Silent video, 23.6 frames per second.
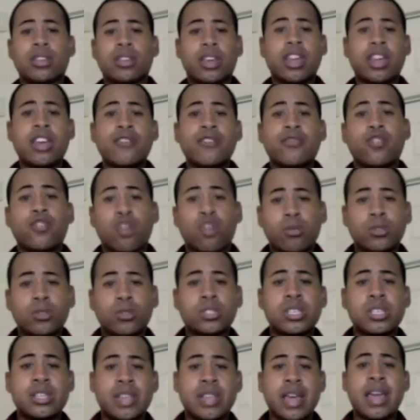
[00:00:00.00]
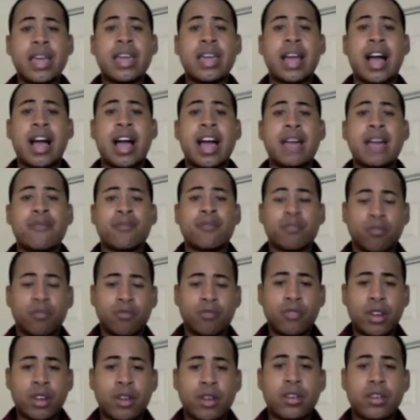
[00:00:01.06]
Informal today, I'm
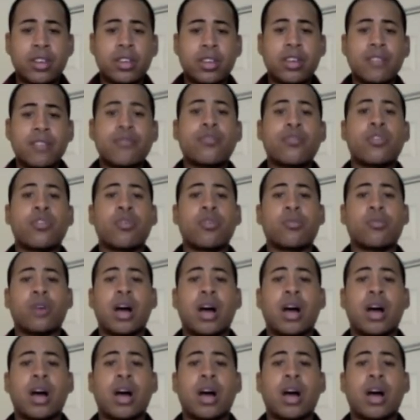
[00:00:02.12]
very informal.